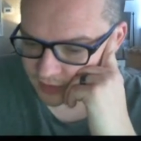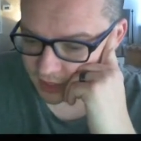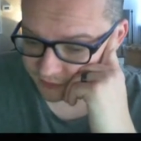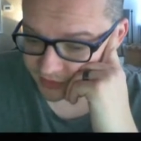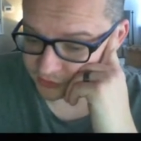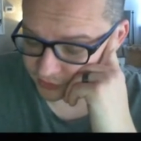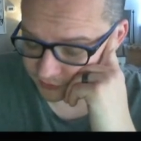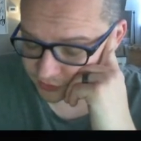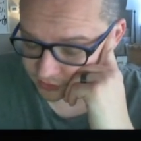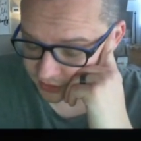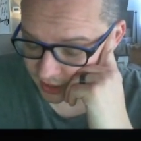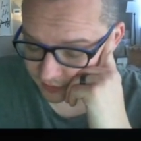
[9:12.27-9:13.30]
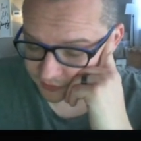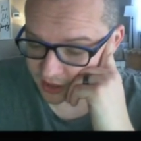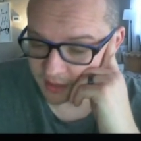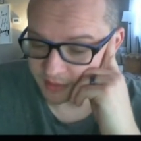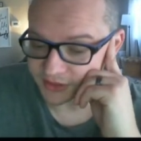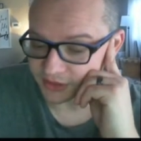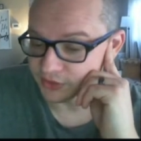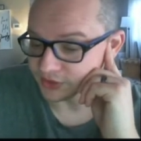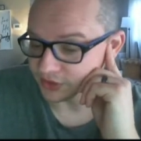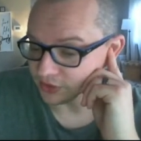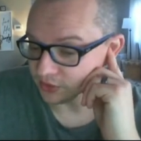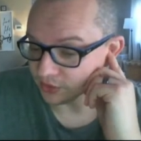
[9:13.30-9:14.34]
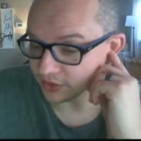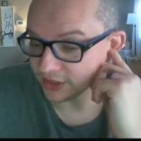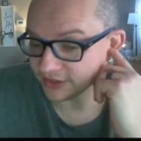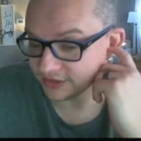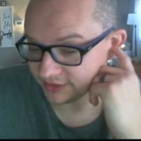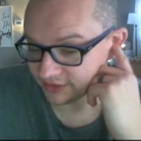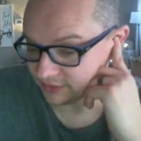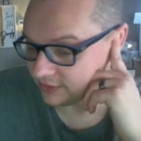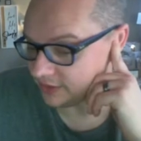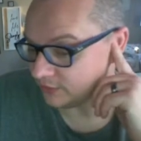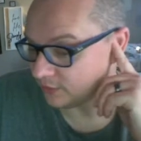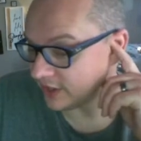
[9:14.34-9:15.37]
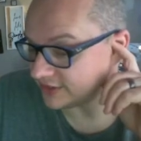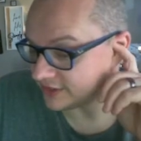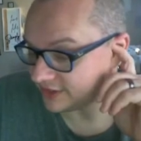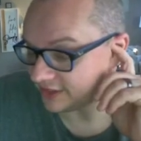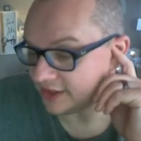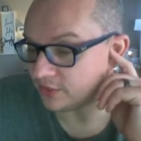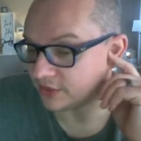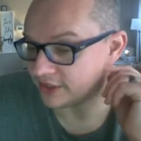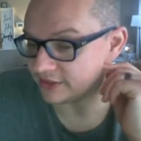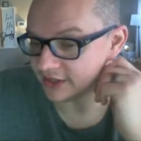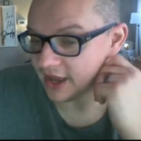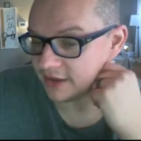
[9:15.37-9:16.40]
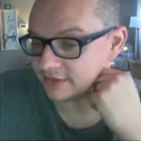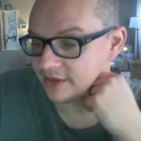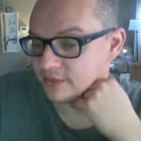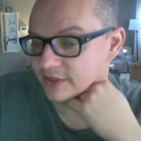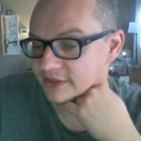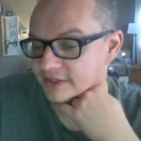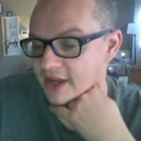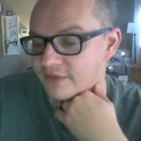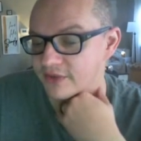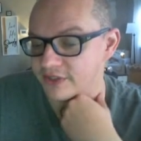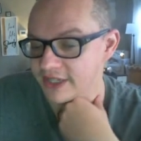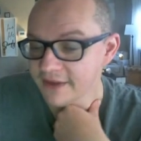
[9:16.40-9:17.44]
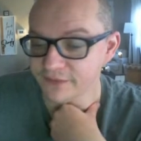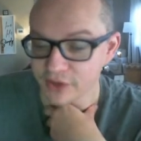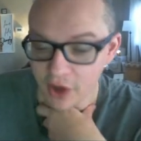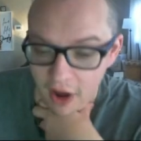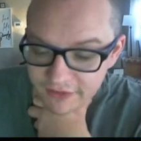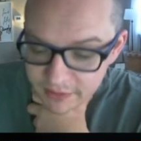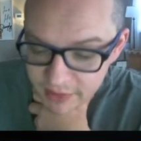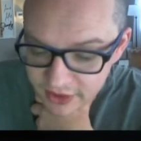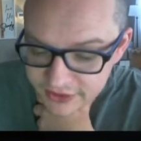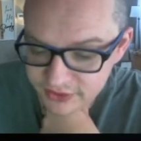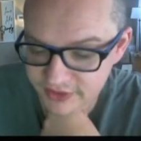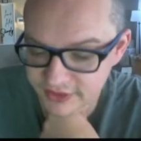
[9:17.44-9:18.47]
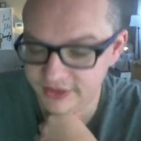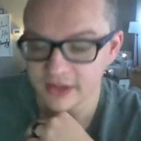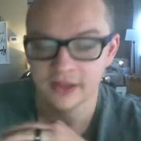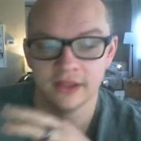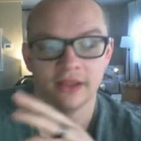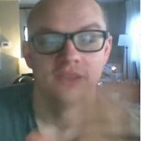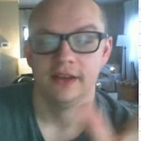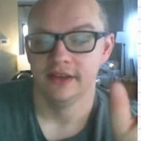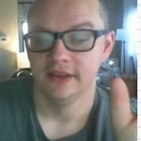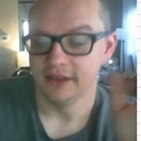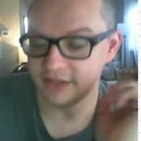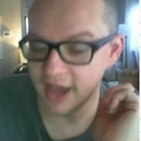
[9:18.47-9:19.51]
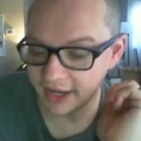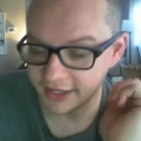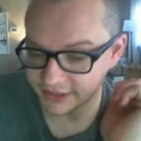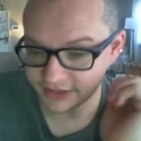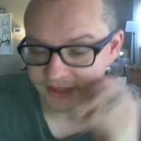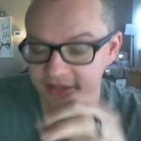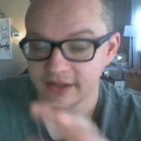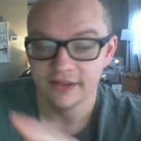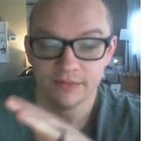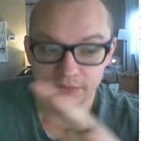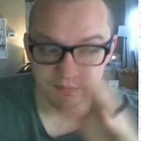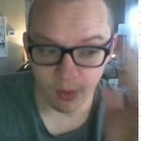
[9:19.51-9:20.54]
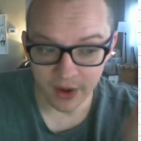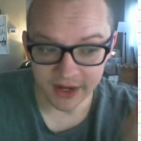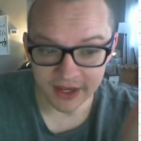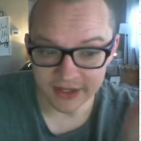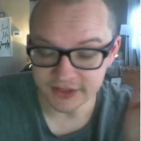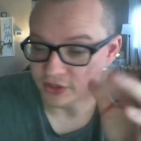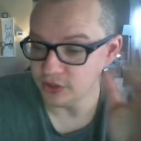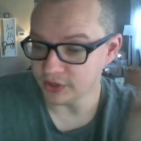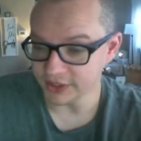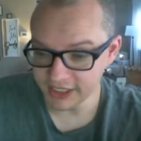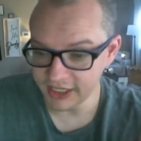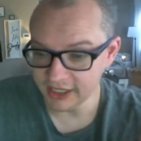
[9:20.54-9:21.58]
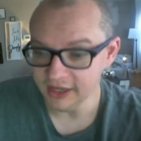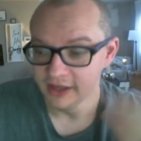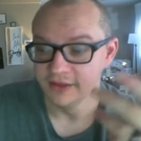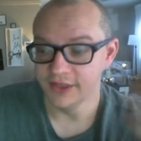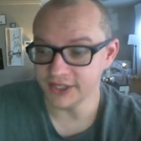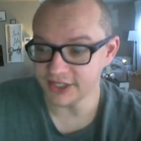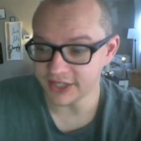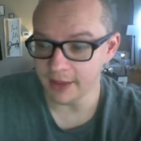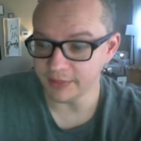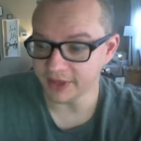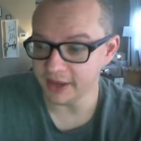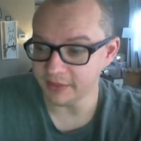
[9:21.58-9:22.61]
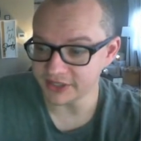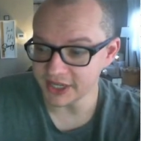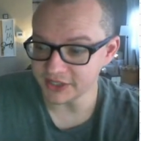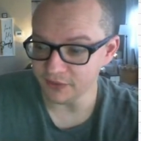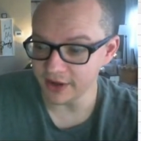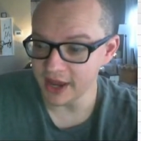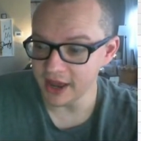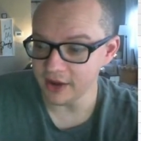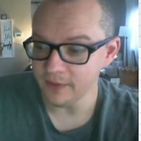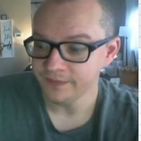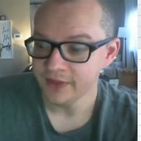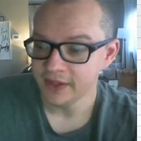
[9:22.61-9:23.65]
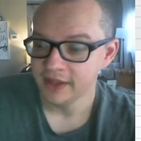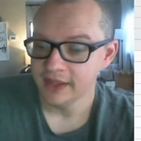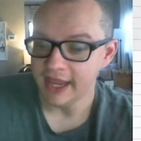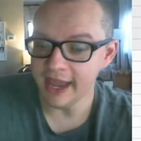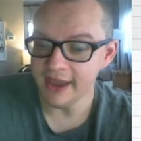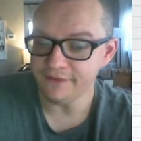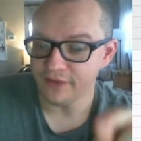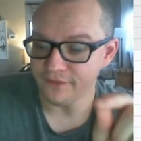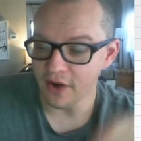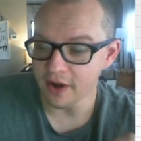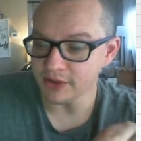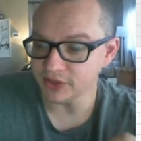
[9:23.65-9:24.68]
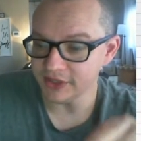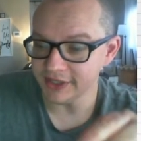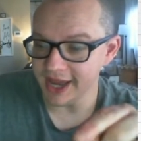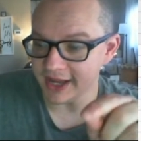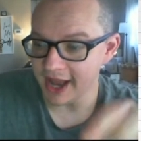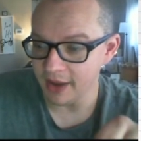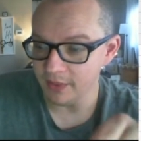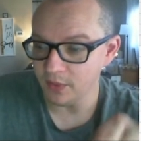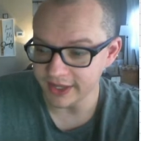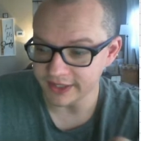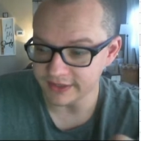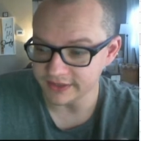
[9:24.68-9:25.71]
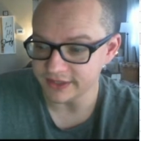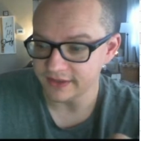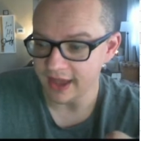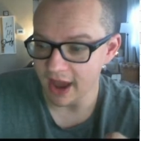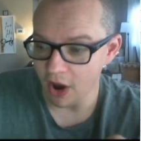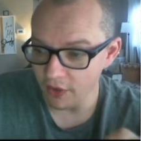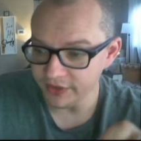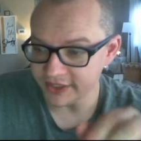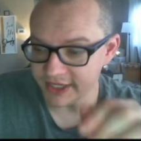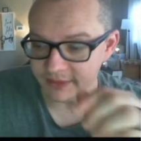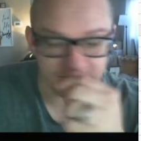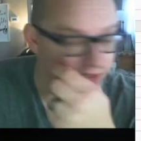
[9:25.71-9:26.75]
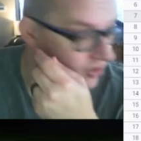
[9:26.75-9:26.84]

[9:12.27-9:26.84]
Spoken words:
if Kakambas lose and Cloacal Kiss wins, then they will get the conference. If Golf and Balls loses. Yikes. Point is, you can see, this is complicated because as of right now, if FarmersOnly.com wins, all these teams will be